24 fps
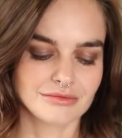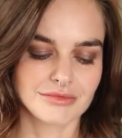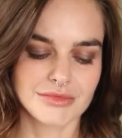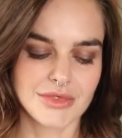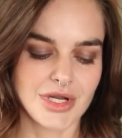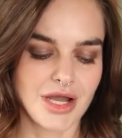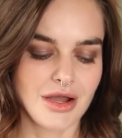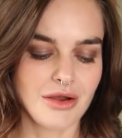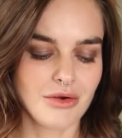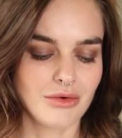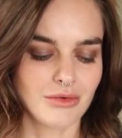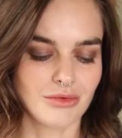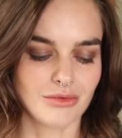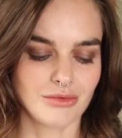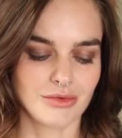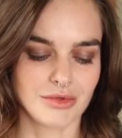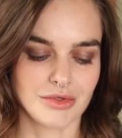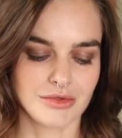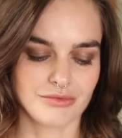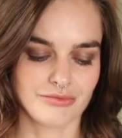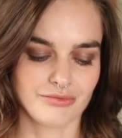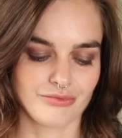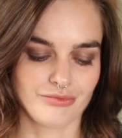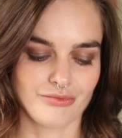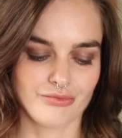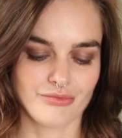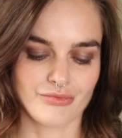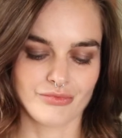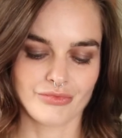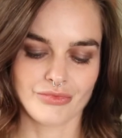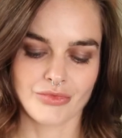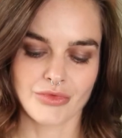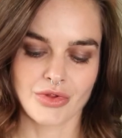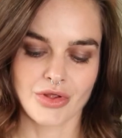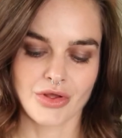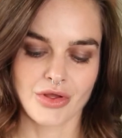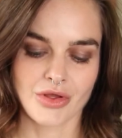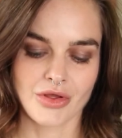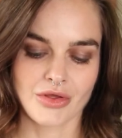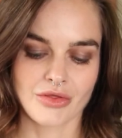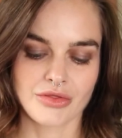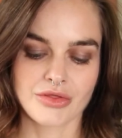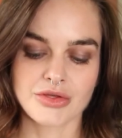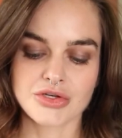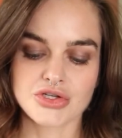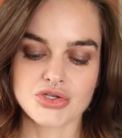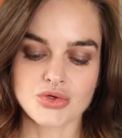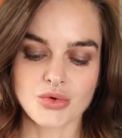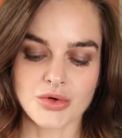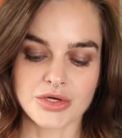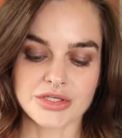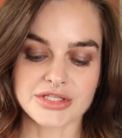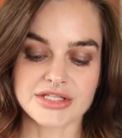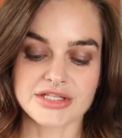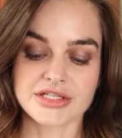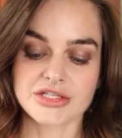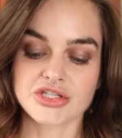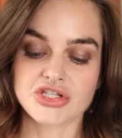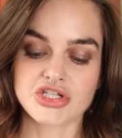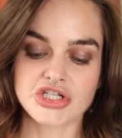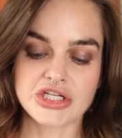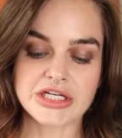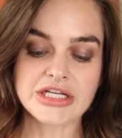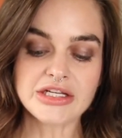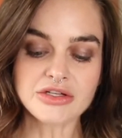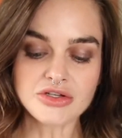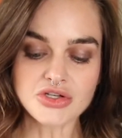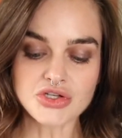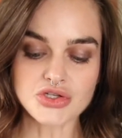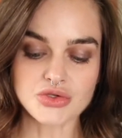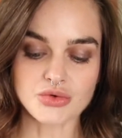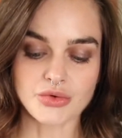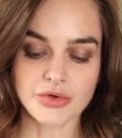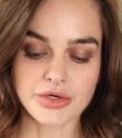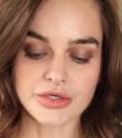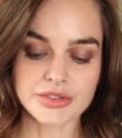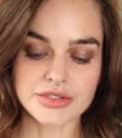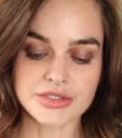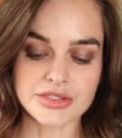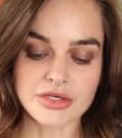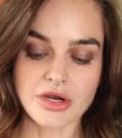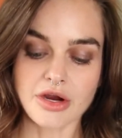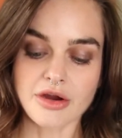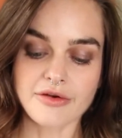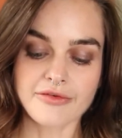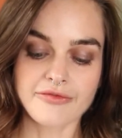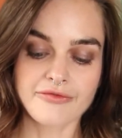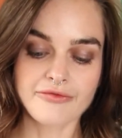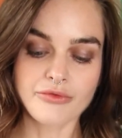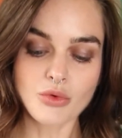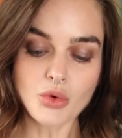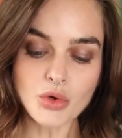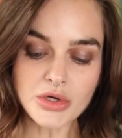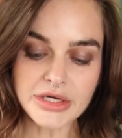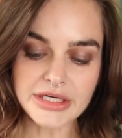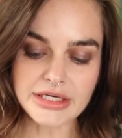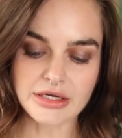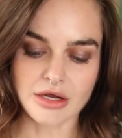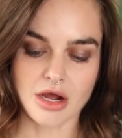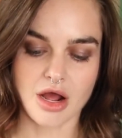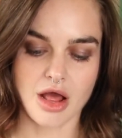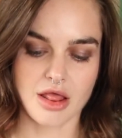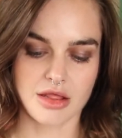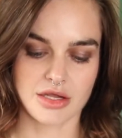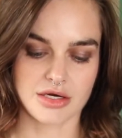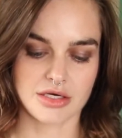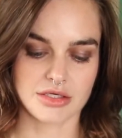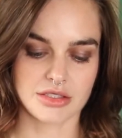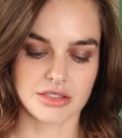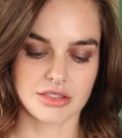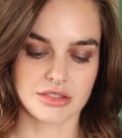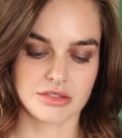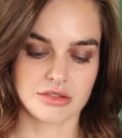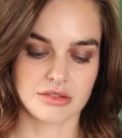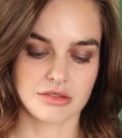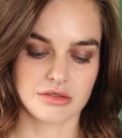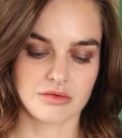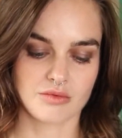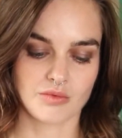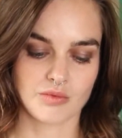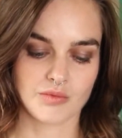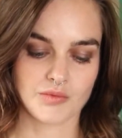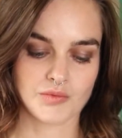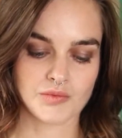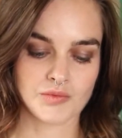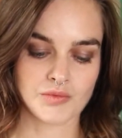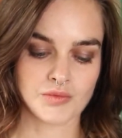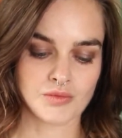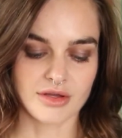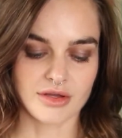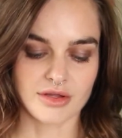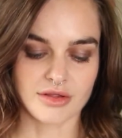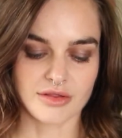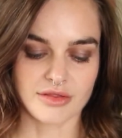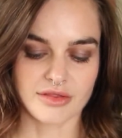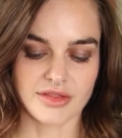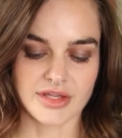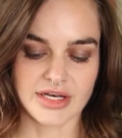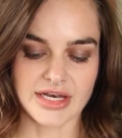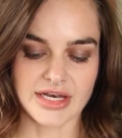no. The shorts, the jean shorts are $40. The